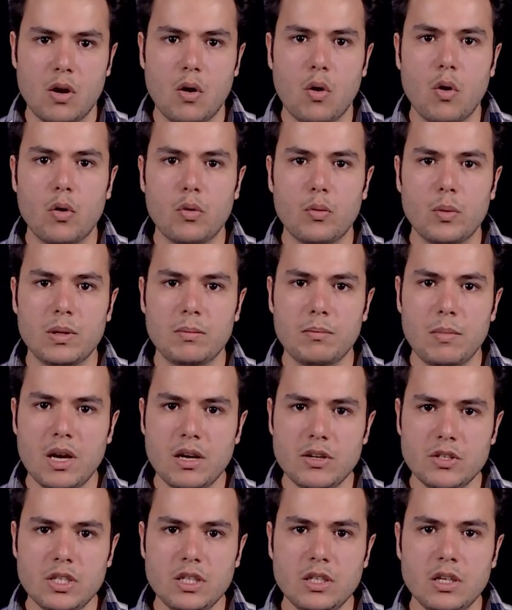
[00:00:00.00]
or when
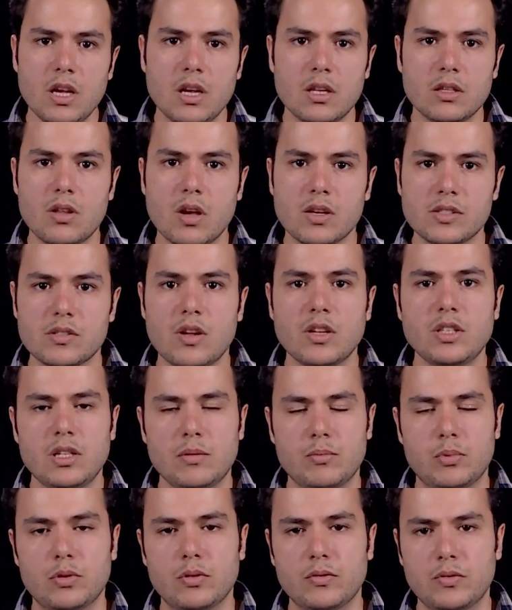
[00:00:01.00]
merging does not
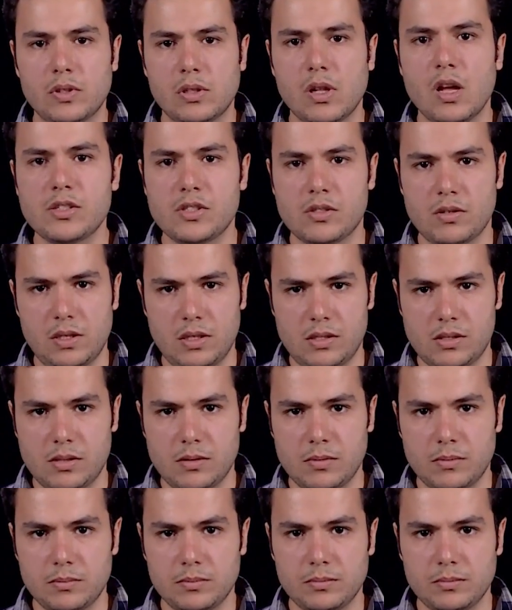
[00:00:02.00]
improve clusterings.